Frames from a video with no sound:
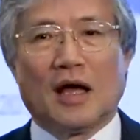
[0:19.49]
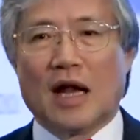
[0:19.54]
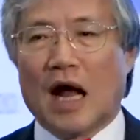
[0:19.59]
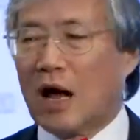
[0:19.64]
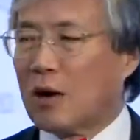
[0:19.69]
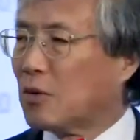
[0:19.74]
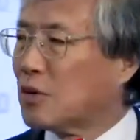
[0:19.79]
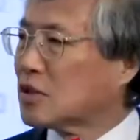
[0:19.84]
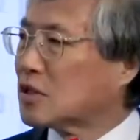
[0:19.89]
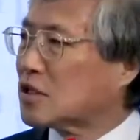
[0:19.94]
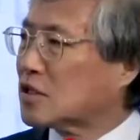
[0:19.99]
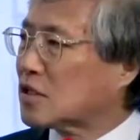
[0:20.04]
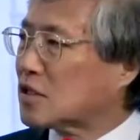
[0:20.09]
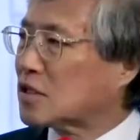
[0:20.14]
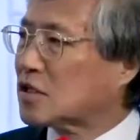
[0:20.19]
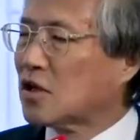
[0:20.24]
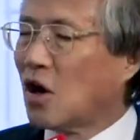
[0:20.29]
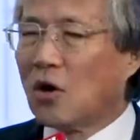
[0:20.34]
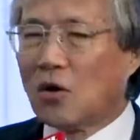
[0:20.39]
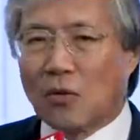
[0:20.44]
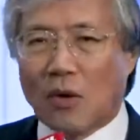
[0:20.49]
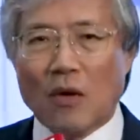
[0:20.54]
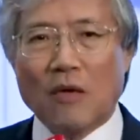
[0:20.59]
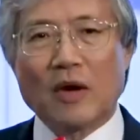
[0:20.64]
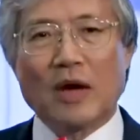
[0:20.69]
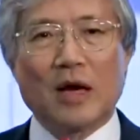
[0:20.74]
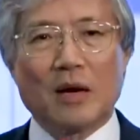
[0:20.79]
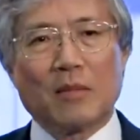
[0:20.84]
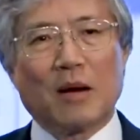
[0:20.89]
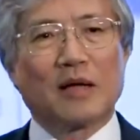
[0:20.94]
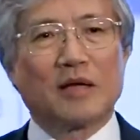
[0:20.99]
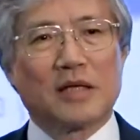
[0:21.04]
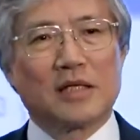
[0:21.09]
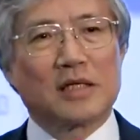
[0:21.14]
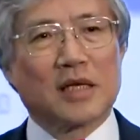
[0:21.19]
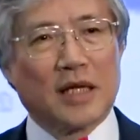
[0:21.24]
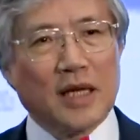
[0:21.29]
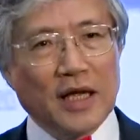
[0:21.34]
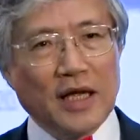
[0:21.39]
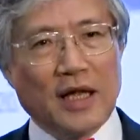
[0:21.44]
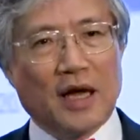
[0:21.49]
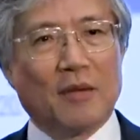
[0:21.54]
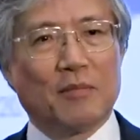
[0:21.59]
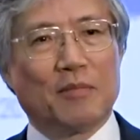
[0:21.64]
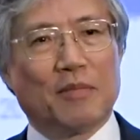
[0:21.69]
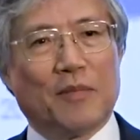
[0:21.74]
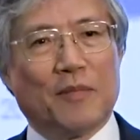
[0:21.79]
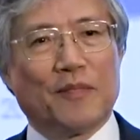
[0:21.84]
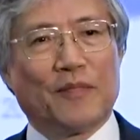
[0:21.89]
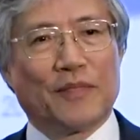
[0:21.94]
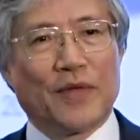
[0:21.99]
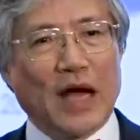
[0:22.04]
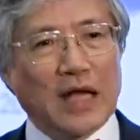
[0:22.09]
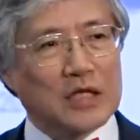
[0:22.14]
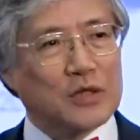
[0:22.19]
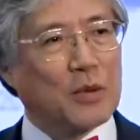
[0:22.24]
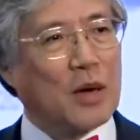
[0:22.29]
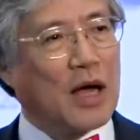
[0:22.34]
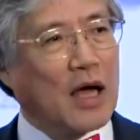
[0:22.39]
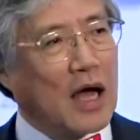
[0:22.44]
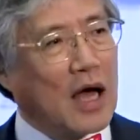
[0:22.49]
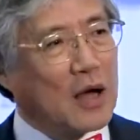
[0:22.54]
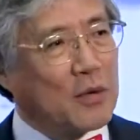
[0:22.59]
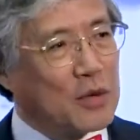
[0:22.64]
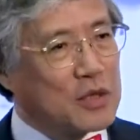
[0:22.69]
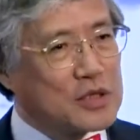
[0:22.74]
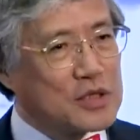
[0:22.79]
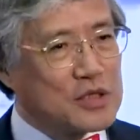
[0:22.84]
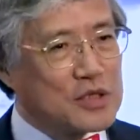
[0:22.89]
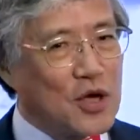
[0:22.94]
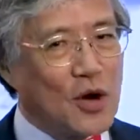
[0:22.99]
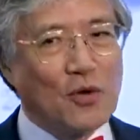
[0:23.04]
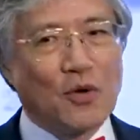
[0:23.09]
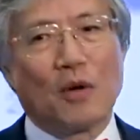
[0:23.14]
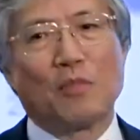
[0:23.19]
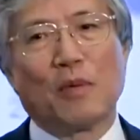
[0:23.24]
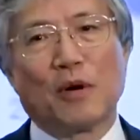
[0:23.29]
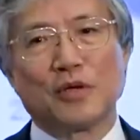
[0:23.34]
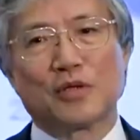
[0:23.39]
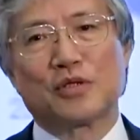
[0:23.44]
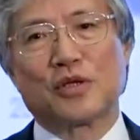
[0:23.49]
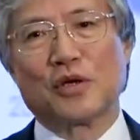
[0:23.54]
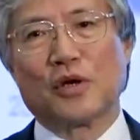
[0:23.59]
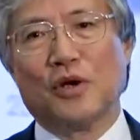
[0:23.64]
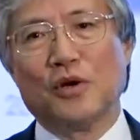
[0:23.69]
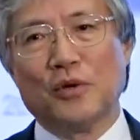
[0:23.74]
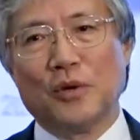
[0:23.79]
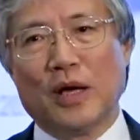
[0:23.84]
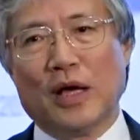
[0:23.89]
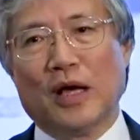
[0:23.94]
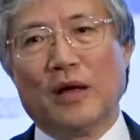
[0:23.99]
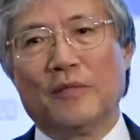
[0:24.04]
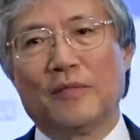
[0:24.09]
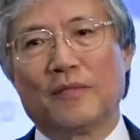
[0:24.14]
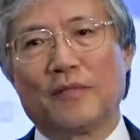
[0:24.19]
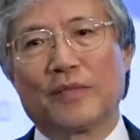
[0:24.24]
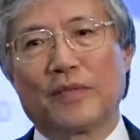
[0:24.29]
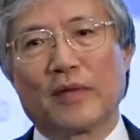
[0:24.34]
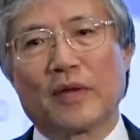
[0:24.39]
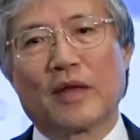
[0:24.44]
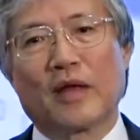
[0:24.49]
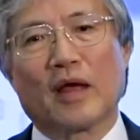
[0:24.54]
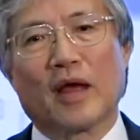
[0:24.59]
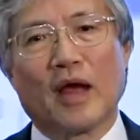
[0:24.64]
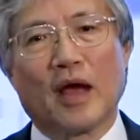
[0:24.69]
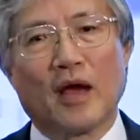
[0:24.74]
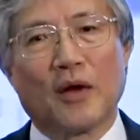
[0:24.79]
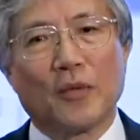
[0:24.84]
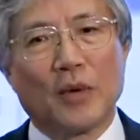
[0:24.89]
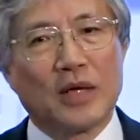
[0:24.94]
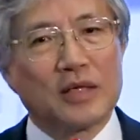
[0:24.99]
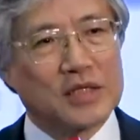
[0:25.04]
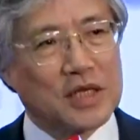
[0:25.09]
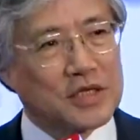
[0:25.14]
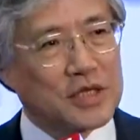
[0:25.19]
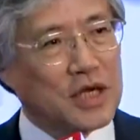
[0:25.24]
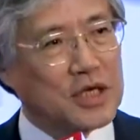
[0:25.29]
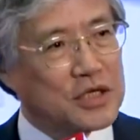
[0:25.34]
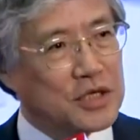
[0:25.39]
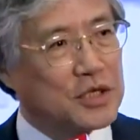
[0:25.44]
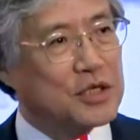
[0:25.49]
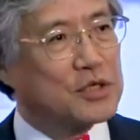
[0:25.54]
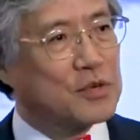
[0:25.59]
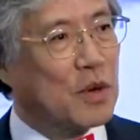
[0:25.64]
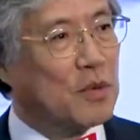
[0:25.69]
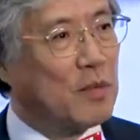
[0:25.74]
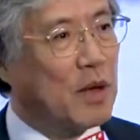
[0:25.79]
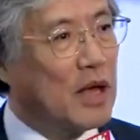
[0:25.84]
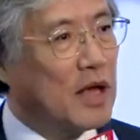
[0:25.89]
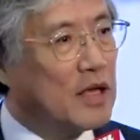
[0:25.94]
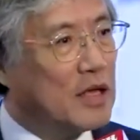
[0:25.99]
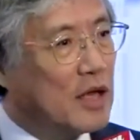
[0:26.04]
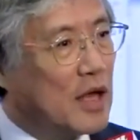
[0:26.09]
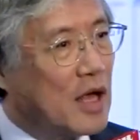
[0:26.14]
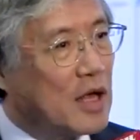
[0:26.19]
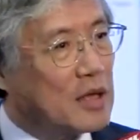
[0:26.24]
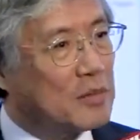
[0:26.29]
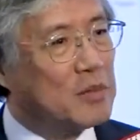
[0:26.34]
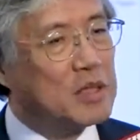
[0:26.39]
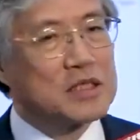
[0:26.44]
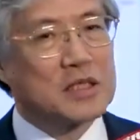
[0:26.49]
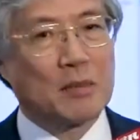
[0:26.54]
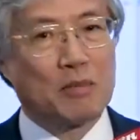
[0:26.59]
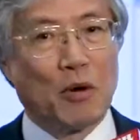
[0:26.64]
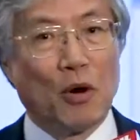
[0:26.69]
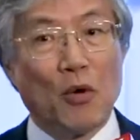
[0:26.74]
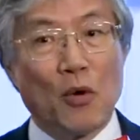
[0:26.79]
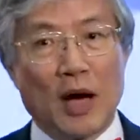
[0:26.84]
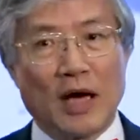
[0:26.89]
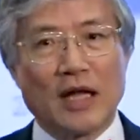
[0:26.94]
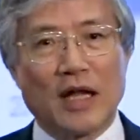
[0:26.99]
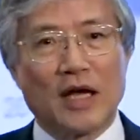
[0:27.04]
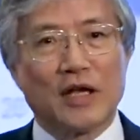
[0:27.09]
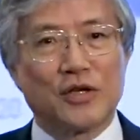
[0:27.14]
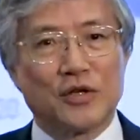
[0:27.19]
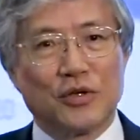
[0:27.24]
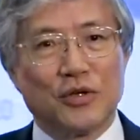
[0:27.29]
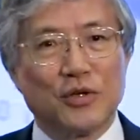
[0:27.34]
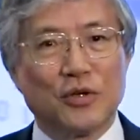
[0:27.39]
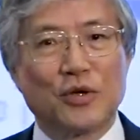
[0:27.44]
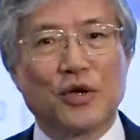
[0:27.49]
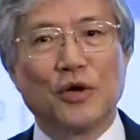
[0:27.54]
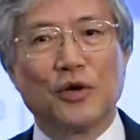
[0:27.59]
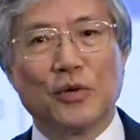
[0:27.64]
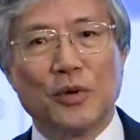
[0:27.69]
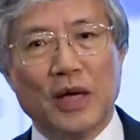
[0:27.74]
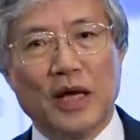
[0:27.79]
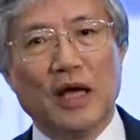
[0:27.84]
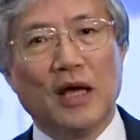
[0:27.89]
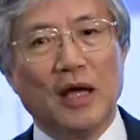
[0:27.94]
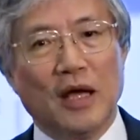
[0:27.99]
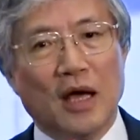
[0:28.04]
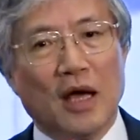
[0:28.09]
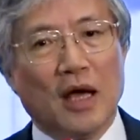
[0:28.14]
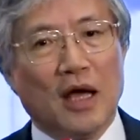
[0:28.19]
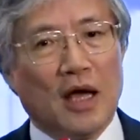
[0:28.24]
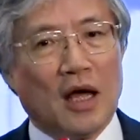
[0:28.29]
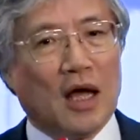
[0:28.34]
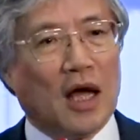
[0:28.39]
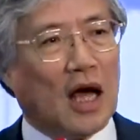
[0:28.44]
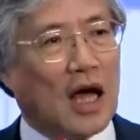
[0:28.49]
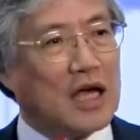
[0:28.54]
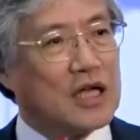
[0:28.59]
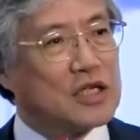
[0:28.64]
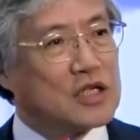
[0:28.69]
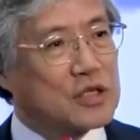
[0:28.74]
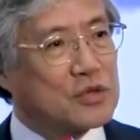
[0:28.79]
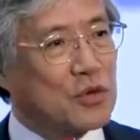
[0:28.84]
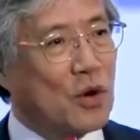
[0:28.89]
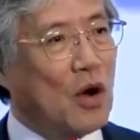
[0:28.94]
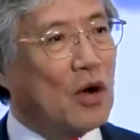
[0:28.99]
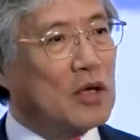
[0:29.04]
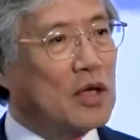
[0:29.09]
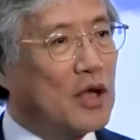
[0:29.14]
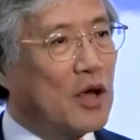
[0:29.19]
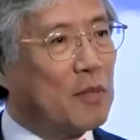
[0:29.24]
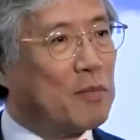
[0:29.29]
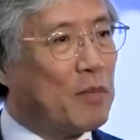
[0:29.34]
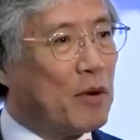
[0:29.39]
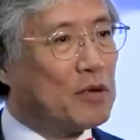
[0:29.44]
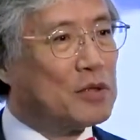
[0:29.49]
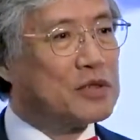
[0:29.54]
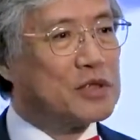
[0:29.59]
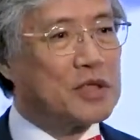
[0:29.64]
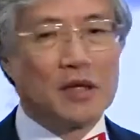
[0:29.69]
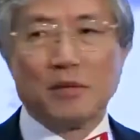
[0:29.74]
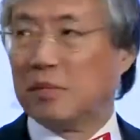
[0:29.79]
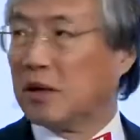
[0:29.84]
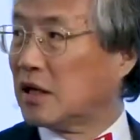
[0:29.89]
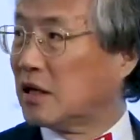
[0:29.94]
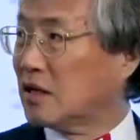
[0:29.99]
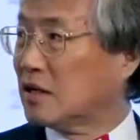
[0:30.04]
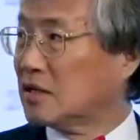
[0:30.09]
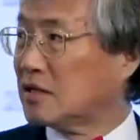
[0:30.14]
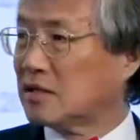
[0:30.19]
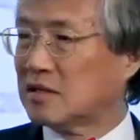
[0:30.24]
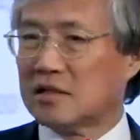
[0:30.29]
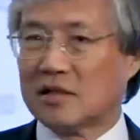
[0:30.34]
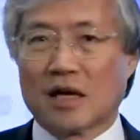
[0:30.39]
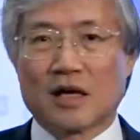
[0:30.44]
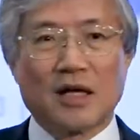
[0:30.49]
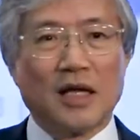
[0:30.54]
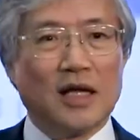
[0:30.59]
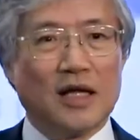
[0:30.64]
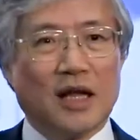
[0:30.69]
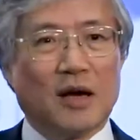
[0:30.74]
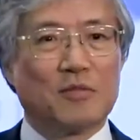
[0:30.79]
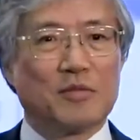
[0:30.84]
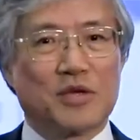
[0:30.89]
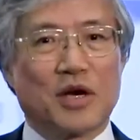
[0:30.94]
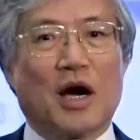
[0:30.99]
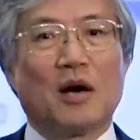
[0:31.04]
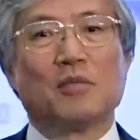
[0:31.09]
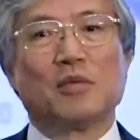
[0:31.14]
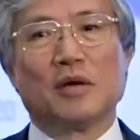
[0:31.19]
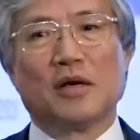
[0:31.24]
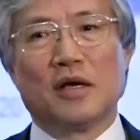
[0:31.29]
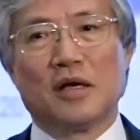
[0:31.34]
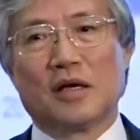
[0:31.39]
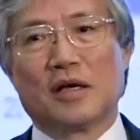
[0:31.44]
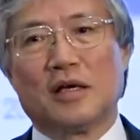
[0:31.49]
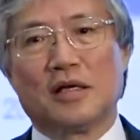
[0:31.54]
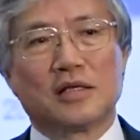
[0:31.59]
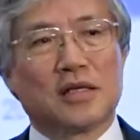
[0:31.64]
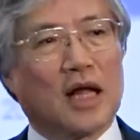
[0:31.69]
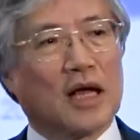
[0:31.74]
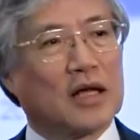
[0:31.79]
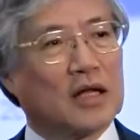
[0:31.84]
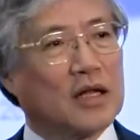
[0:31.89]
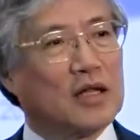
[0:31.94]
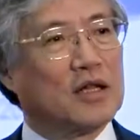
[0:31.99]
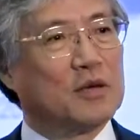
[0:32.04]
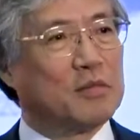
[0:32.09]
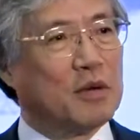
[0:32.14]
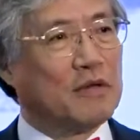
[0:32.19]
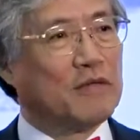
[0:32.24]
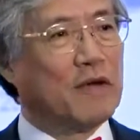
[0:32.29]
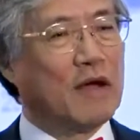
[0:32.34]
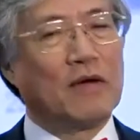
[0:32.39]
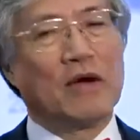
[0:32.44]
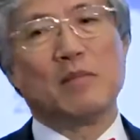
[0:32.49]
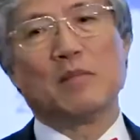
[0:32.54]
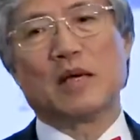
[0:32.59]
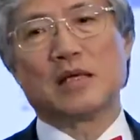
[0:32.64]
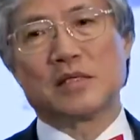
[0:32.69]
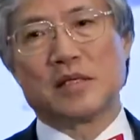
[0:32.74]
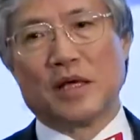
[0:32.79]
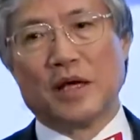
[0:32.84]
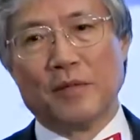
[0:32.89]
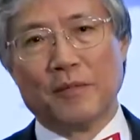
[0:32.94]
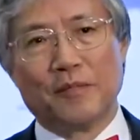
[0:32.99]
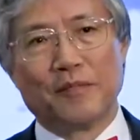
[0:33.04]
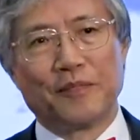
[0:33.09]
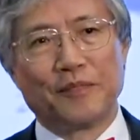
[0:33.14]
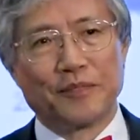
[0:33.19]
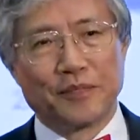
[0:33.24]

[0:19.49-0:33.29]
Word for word: And I was so worried about this cleanup. That's why I was so opposed to QE. And when suggestions were made that Mr. Peng Huainan should do QE, I strongly opposed it because the cleanup job is likely to be very messy.